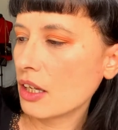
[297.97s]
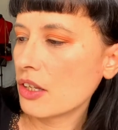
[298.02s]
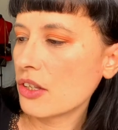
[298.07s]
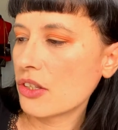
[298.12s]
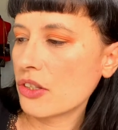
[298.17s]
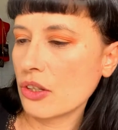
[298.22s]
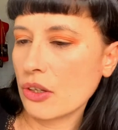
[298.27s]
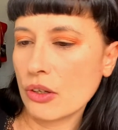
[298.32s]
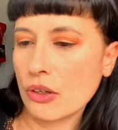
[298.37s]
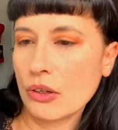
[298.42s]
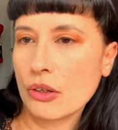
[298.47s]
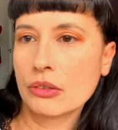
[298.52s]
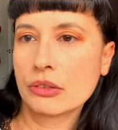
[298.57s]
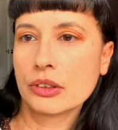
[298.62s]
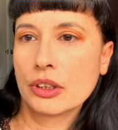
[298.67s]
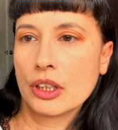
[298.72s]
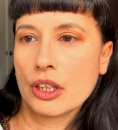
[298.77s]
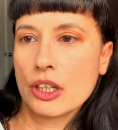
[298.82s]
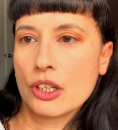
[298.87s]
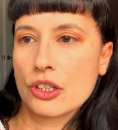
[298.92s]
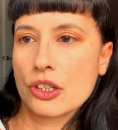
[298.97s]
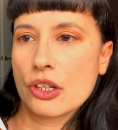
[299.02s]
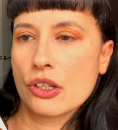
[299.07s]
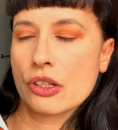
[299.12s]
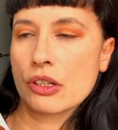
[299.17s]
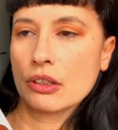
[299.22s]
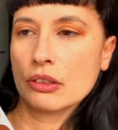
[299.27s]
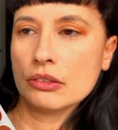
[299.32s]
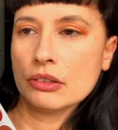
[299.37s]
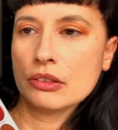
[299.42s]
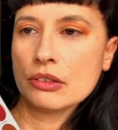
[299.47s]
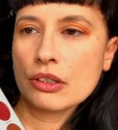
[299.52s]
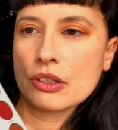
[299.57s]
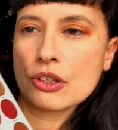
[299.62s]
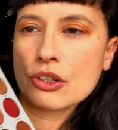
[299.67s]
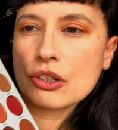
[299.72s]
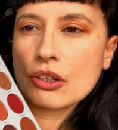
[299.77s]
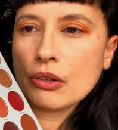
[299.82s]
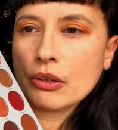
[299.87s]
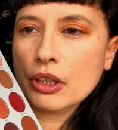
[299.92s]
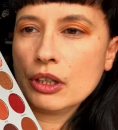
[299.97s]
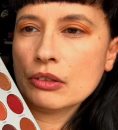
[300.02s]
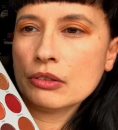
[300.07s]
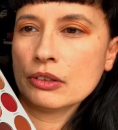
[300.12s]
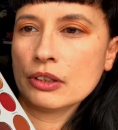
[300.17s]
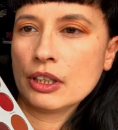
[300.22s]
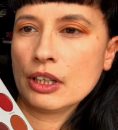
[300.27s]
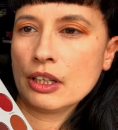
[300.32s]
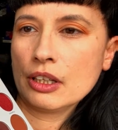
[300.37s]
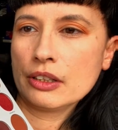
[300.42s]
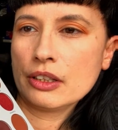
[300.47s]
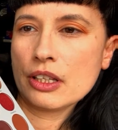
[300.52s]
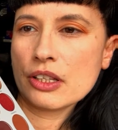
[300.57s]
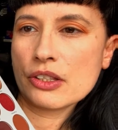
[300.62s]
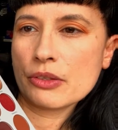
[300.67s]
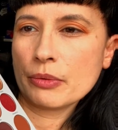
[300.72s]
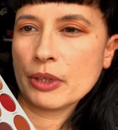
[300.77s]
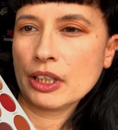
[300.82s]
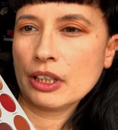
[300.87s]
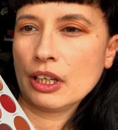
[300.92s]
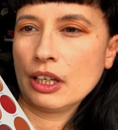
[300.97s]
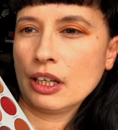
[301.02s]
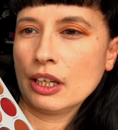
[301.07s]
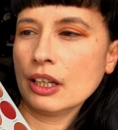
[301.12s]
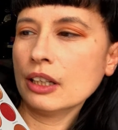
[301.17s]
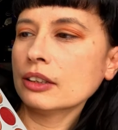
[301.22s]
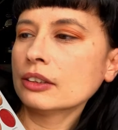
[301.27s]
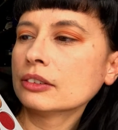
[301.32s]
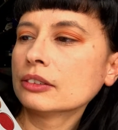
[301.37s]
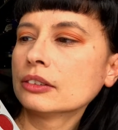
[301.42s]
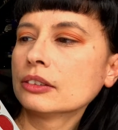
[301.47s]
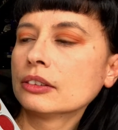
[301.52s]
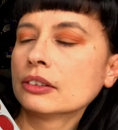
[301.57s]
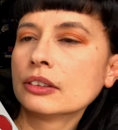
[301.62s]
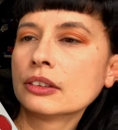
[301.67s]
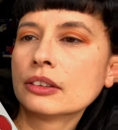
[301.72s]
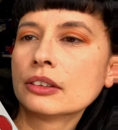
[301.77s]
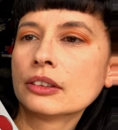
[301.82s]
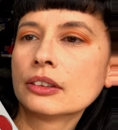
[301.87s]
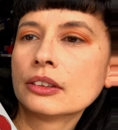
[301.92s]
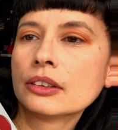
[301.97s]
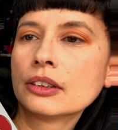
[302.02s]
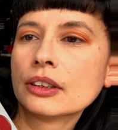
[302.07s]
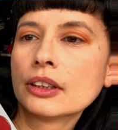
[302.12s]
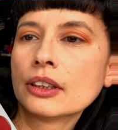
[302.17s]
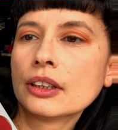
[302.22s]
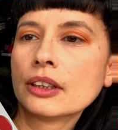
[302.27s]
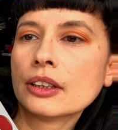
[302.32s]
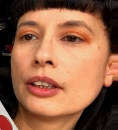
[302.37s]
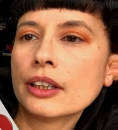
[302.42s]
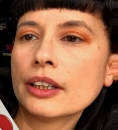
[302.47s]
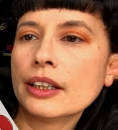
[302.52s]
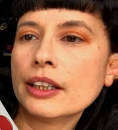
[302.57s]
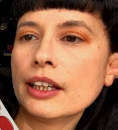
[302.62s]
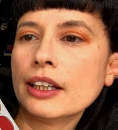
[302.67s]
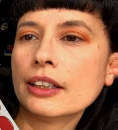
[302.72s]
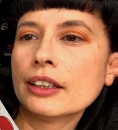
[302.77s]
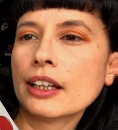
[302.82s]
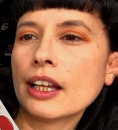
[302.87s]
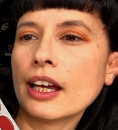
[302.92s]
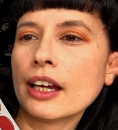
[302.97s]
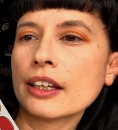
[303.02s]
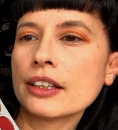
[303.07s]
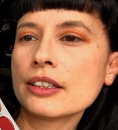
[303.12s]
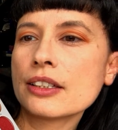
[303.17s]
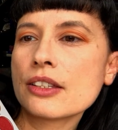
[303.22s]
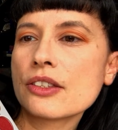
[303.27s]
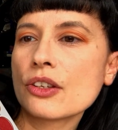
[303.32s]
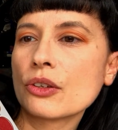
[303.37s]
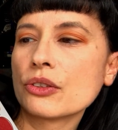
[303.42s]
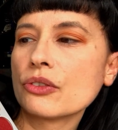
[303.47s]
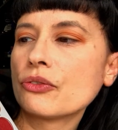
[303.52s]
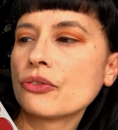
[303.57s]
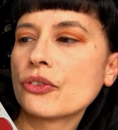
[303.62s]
So just show you this one here, In Light. So the